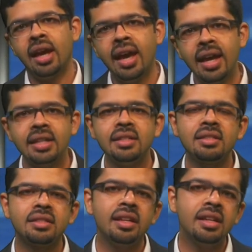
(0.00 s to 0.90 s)

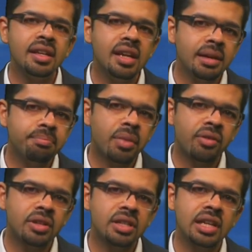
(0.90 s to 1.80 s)
Hence, the net
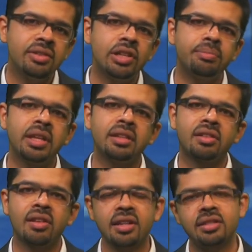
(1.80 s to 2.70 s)
power delivered by the
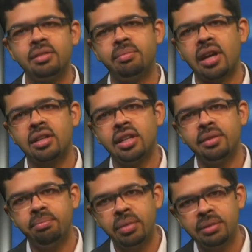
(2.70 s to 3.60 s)
traction
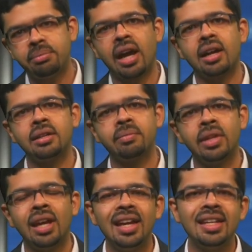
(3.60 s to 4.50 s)
battery P-bat
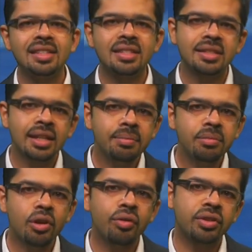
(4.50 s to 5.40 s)
is the
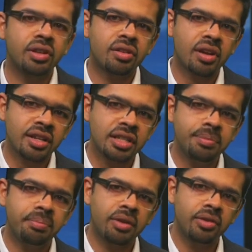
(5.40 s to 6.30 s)
sum of the
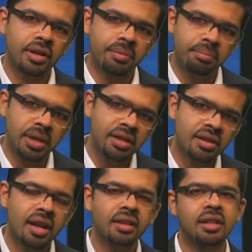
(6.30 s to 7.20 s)
traction power
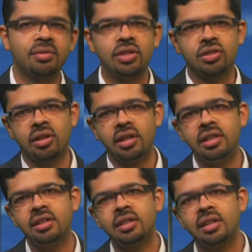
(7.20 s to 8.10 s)
P-tract that we saw
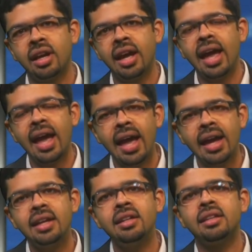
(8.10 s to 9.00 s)
earlier
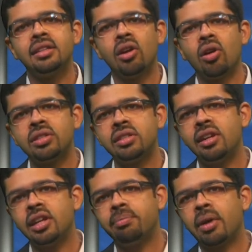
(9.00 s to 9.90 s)
and the
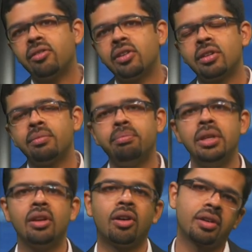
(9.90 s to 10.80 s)
auxiliary power
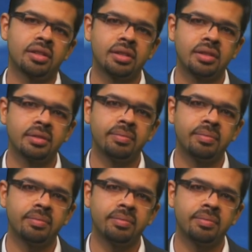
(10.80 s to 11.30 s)
P-aux.